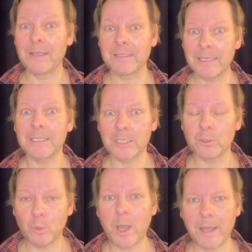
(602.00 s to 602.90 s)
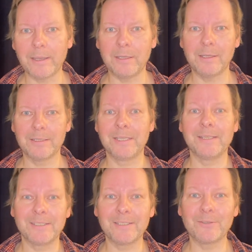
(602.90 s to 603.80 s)
this is why
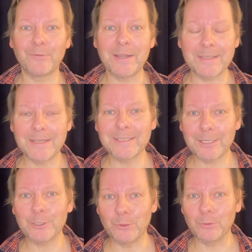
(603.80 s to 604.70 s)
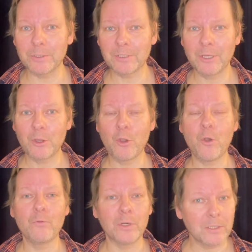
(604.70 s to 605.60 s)
this is fantastic news
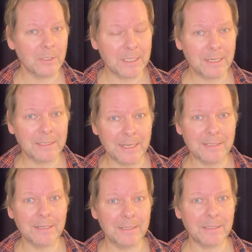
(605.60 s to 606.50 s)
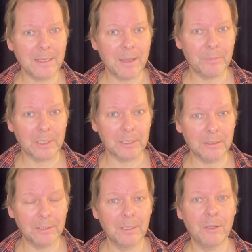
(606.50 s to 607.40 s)
for Tesla as a company,
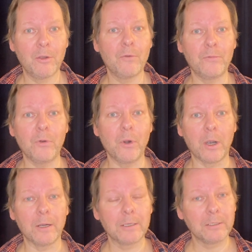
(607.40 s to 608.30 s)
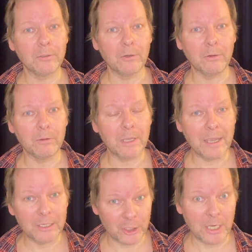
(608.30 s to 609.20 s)
for
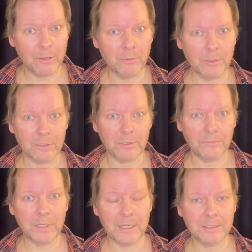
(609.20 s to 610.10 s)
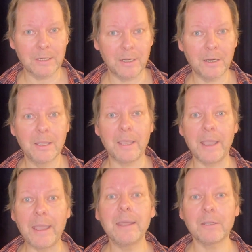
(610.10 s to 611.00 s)
shareholders of Tesla,
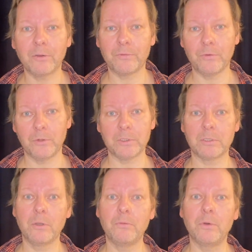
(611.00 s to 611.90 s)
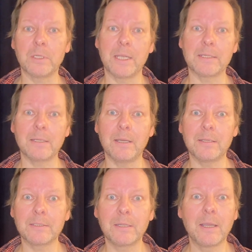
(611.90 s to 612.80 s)
and of course for
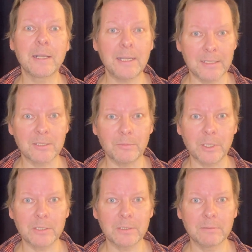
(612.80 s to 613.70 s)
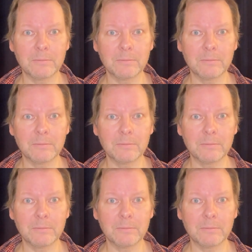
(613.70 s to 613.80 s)
Tesla's customers.